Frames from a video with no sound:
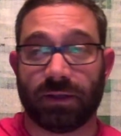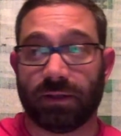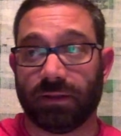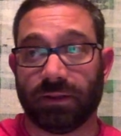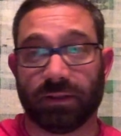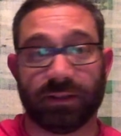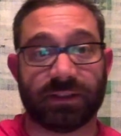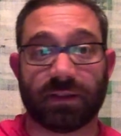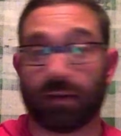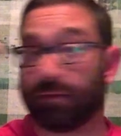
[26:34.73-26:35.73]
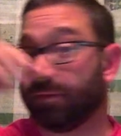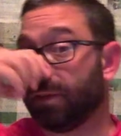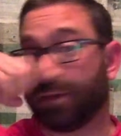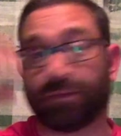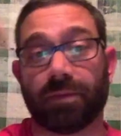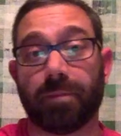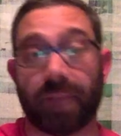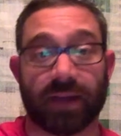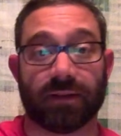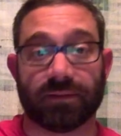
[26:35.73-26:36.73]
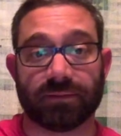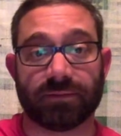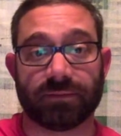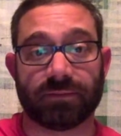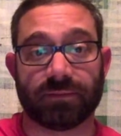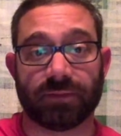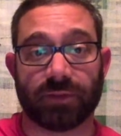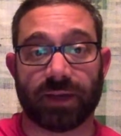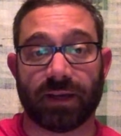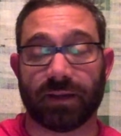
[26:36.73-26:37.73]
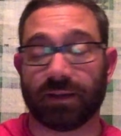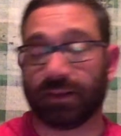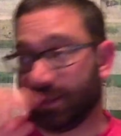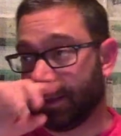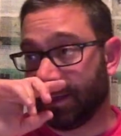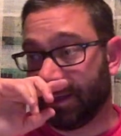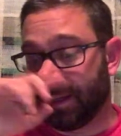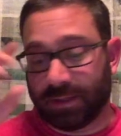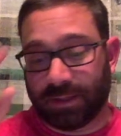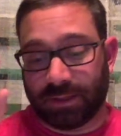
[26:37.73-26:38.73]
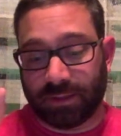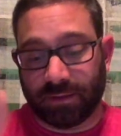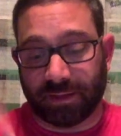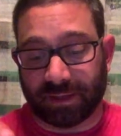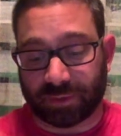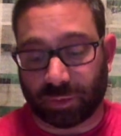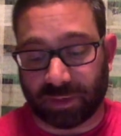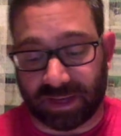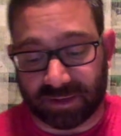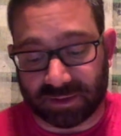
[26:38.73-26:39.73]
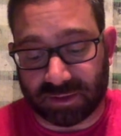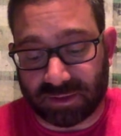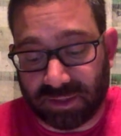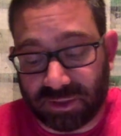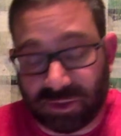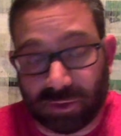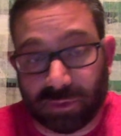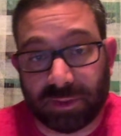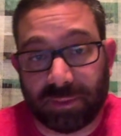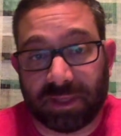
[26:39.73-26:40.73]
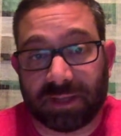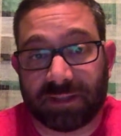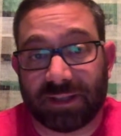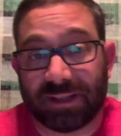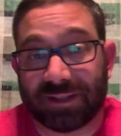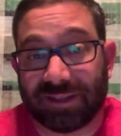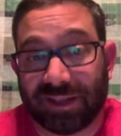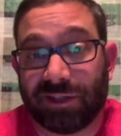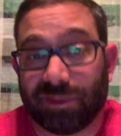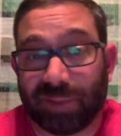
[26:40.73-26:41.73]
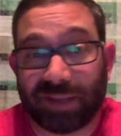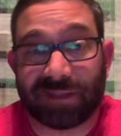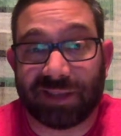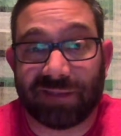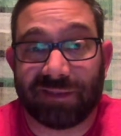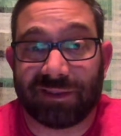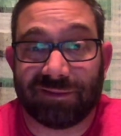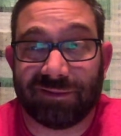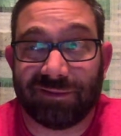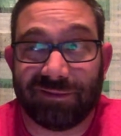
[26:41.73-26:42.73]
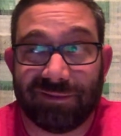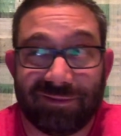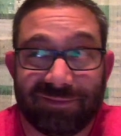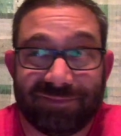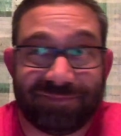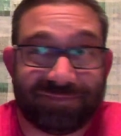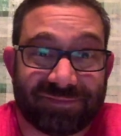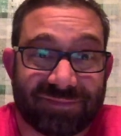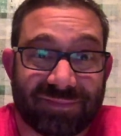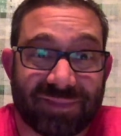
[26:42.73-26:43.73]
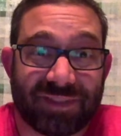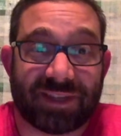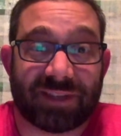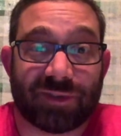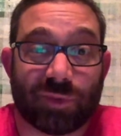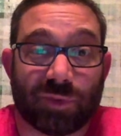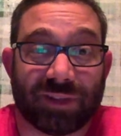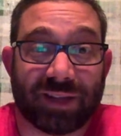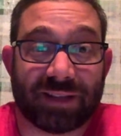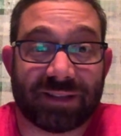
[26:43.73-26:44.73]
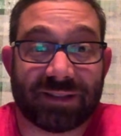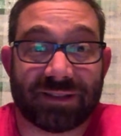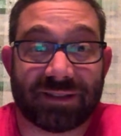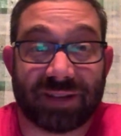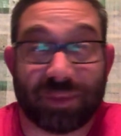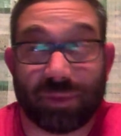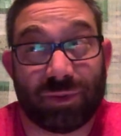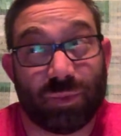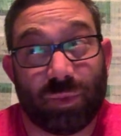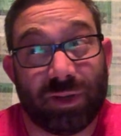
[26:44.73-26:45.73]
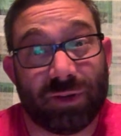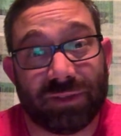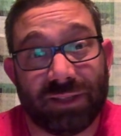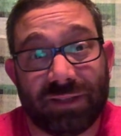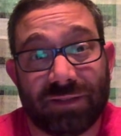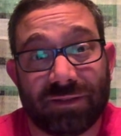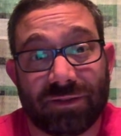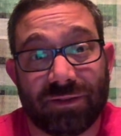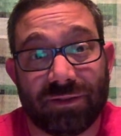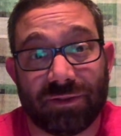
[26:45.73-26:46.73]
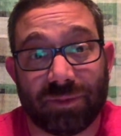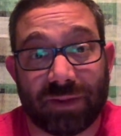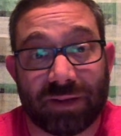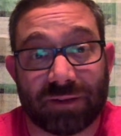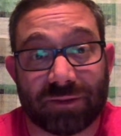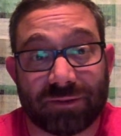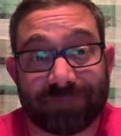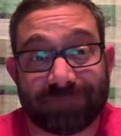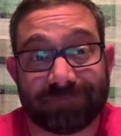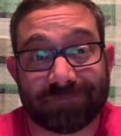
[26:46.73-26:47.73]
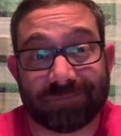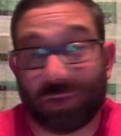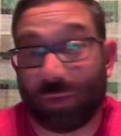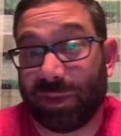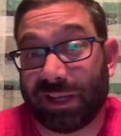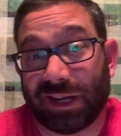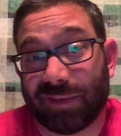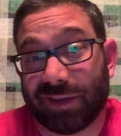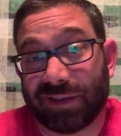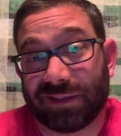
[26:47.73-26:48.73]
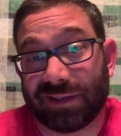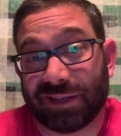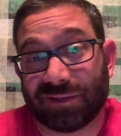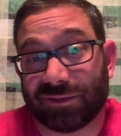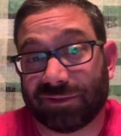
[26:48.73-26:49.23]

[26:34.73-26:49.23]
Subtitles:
At least not for man, okay? That's where he has this issue, because he thinks then you're basically giving the secular world license to say, well, then we don't need the supernatural. All we care about is the natural.